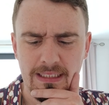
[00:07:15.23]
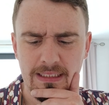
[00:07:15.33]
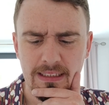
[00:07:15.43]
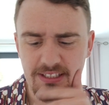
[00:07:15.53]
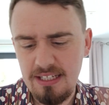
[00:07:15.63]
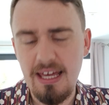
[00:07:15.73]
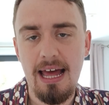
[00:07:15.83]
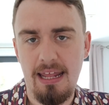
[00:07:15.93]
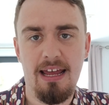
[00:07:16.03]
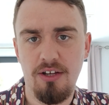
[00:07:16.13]
It's either
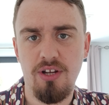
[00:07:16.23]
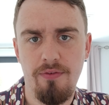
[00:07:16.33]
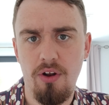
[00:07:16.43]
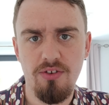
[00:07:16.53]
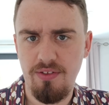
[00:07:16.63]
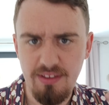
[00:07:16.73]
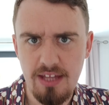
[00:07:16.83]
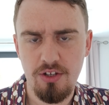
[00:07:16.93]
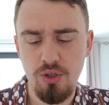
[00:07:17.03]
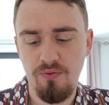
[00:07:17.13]
LA Knight or Seth Rollins. I think they're
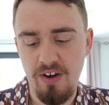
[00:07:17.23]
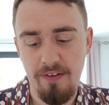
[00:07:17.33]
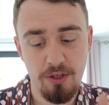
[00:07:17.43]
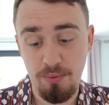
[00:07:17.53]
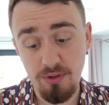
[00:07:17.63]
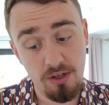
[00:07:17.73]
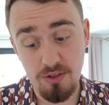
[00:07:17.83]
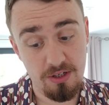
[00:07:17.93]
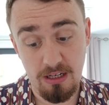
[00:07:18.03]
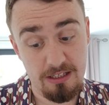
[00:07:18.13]
the two favourites, but the others
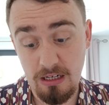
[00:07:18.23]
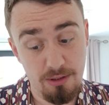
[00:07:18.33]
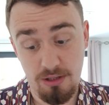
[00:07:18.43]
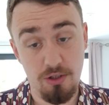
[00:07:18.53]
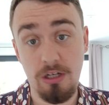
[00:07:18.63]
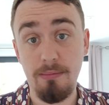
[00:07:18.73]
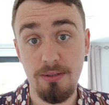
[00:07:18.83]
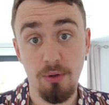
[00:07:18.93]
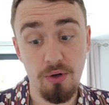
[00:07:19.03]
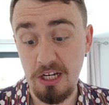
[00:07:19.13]
there's going to be
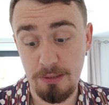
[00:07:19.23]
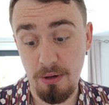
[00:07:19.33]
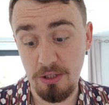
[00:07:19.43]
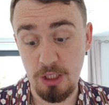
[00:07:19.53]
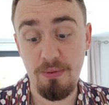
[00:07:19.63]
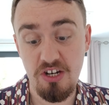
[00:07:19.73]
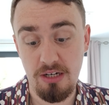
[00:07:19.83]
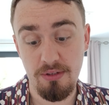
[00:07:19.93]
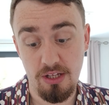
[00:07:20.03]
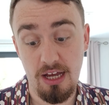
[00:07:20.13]
some great spots, especially
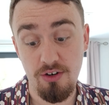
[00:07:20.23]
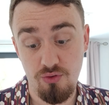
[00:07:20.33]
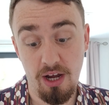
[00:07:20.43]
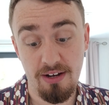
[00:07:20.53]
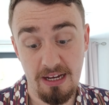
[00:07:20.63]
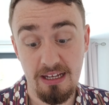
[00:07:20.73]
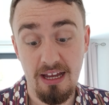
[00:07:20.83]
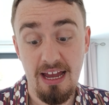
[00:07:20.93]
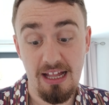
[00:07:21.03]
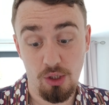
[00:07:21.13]
with Andrade,
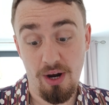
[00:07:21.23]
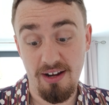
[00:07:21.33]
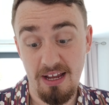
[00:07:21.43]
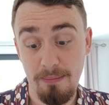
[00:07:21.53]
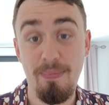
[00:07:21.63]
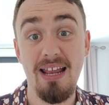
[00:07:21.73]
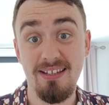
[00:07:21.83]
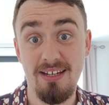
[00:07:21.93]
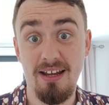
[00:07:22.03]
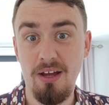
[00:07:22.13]
El Grande, and
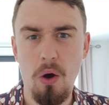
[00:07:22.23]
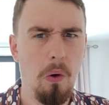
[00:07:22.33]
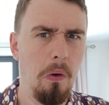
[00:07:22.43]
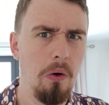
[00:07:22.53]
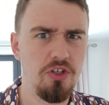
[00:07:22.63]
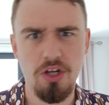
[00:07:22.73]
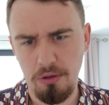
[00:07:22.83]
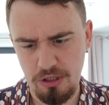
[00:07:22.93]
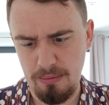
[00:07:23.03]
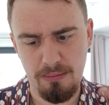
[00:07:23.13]
Penta. So it's
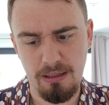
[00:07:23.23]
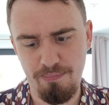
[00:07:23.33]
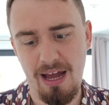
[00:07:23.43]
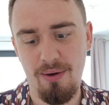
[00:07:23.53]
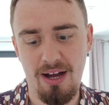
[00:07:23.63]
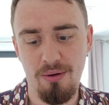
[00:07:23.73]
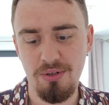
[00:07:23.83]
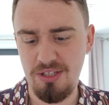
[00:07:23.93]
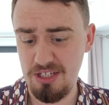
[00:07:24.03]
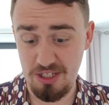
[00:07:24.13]
going to be the big powerhouse.
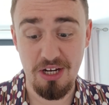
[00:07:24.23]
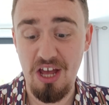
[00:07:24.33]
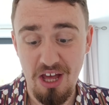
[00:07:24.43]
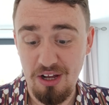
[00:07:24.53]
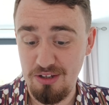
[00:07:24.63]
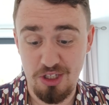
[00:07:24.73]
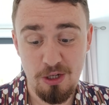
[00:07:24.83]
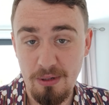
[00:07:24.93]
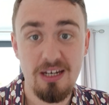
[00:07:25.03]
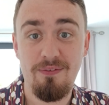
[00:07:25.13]
There's so
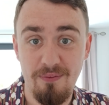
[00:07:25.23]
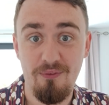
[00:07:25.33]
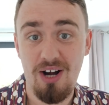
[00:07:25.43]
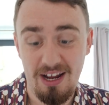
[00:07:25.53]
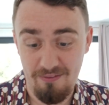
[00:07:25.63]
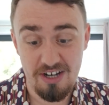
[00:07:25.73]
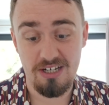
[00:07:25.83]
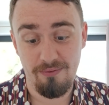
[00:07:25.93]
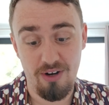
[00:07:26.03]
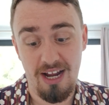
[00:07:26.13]
many different
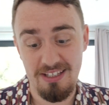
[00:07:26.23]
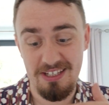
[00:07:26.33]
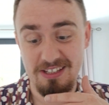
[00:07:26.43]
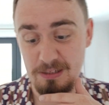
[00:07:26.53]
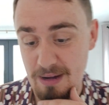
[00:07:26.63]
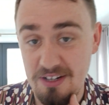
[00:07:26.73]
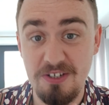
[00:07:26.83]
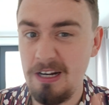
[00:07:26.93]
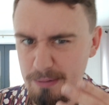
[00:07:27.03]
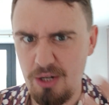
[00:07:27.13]
wrestling varieties in this match. It's
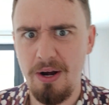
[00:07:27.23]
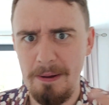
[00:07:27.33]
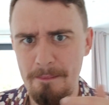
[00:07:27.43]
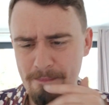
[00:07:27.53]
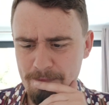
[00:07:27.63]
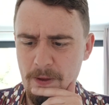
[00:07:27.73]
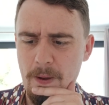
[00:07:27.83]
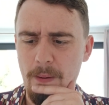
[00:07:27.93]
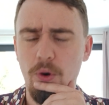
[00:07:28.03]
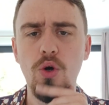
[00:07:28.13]
going to be great.
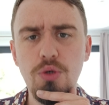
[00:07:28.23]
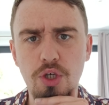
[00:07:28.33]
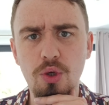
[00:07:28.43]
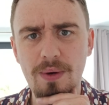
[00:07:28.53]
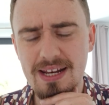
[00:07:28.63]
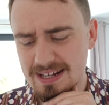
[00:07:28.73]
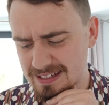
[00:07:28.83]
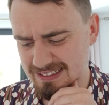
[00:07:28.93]
Well, who's going to win?